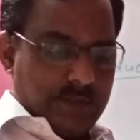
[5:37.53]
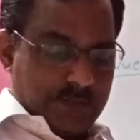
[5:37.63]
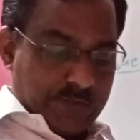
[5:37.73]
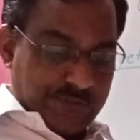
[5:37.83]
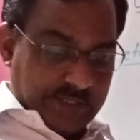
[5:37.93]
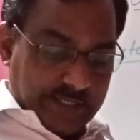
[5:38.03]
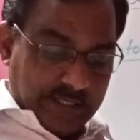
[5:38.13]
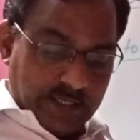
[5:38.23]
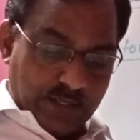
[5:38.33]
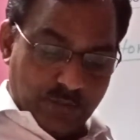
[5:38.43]
So children,
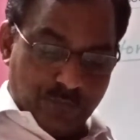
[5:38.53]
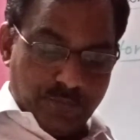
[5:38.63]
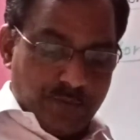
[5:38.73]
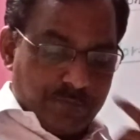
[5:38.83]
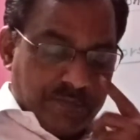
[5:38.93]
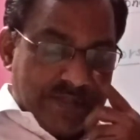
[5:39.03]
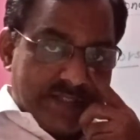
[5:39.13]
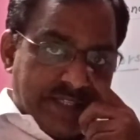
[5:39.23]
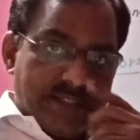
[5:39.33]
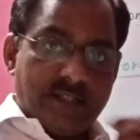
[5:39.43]
now we will
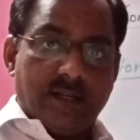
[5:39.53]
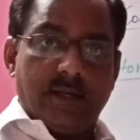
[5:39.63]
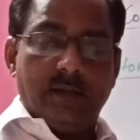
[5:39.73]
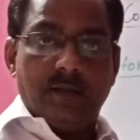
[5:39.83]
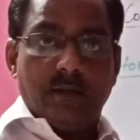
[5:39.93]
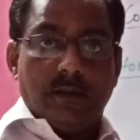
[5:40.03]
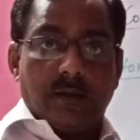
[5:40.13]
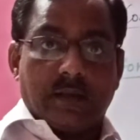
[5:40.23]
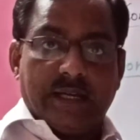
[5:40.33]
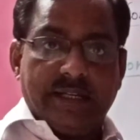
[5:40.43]
see the
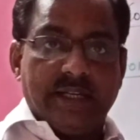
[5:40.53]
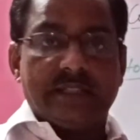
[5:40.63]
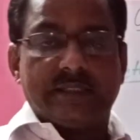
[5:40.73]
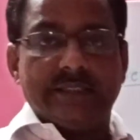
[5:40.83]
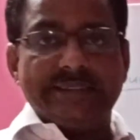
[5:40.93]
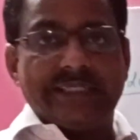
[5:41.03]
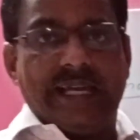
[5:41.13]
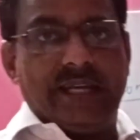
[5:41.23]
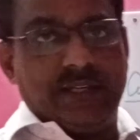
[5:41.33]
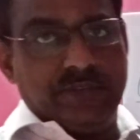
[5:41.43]
conductors
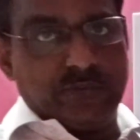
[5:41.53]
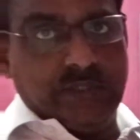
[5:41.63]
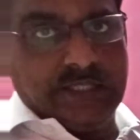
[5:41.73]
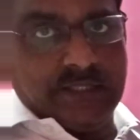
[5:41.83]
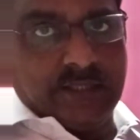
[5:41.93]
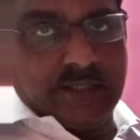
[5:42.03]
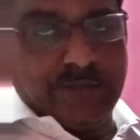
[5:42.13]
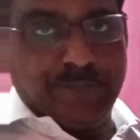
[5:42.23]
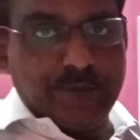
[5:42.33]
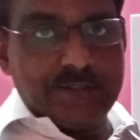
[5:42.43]
and insulator.
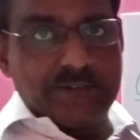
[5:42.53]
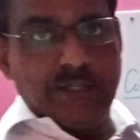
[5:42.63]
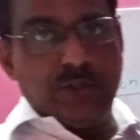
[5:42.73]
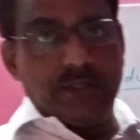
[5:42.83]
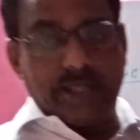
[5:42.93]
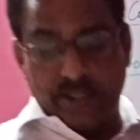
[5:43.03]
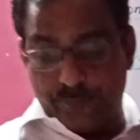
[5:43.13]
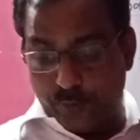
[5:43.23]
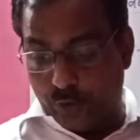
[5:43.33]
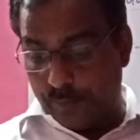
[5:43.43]
If you see your
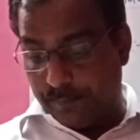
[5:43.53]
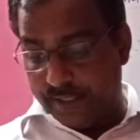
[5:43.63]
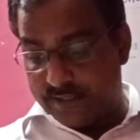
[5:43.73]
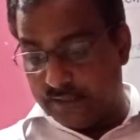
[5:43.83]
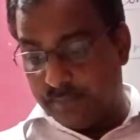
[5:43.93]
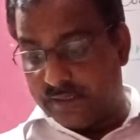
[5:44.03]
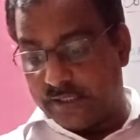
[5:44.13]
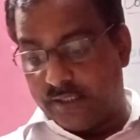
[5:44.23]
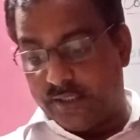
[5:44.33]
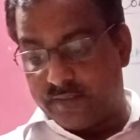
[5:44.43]
textbook on page number
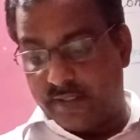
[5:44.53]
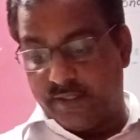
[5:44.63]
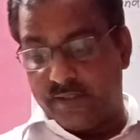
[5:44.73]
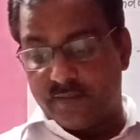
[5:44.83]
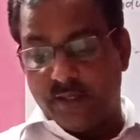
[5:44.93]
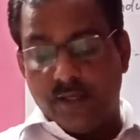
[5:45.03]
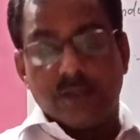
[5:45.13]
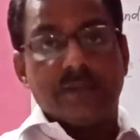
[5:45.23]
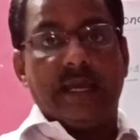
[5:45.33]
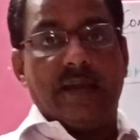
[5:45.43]
36,
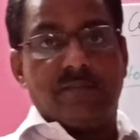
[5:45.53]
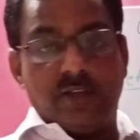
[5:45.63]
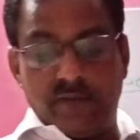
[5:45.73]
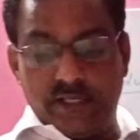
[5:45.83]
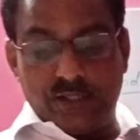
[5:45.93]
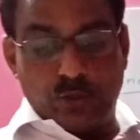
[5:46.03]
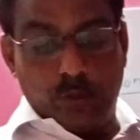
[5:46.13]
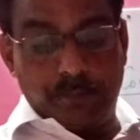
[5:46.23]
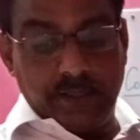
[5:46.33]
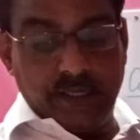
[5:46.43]
they have given a
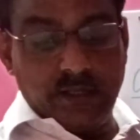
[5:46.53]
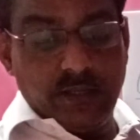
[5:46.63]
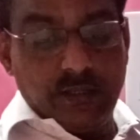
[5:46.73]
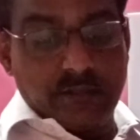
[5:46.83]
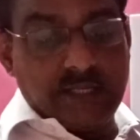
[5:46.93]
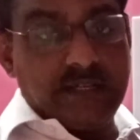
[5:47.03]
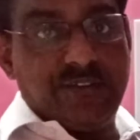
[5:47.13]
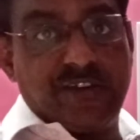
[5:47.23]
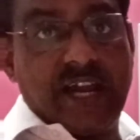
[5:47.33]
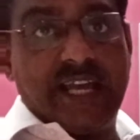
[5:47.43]
topic that
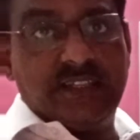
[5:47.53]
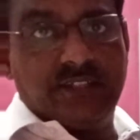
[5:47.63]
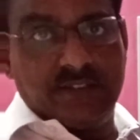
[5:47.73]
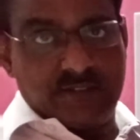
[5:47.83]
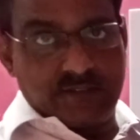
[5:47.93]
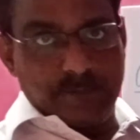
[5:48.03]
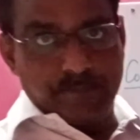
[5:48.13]
try this.